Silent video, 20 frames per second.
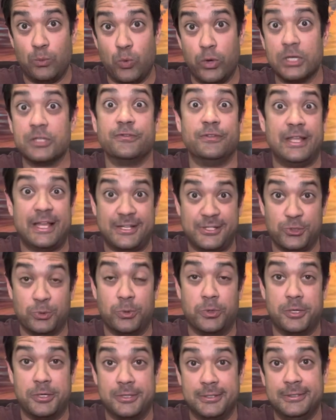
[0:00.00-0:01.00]
works for that
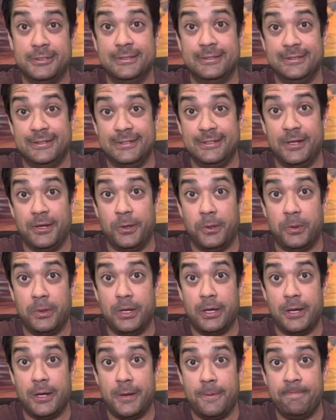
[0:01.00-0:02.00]
jeweler.
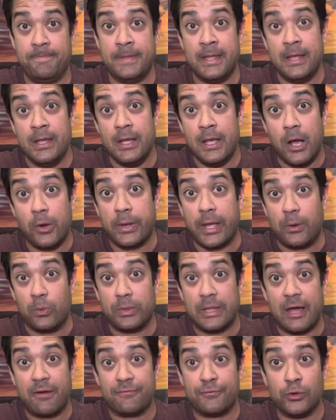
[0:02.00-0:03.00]
So, okay,
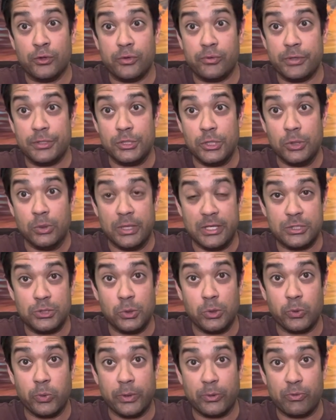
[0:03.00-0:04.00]
without further ado, let's do
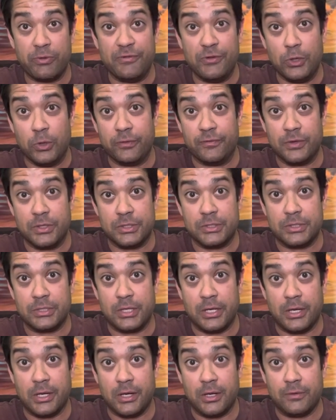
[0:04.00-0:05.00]
a quick review of this
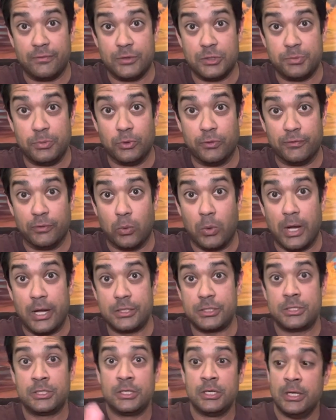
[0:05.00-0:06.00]
beautiful
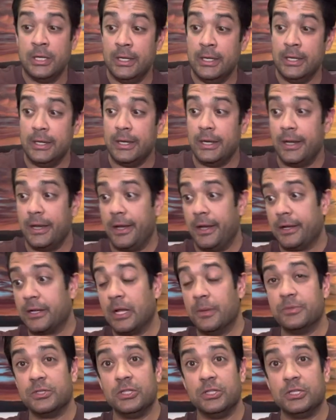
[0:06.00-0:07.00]
watch.
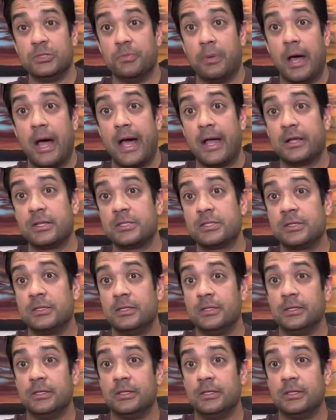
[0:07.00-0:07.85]
Comes in this box.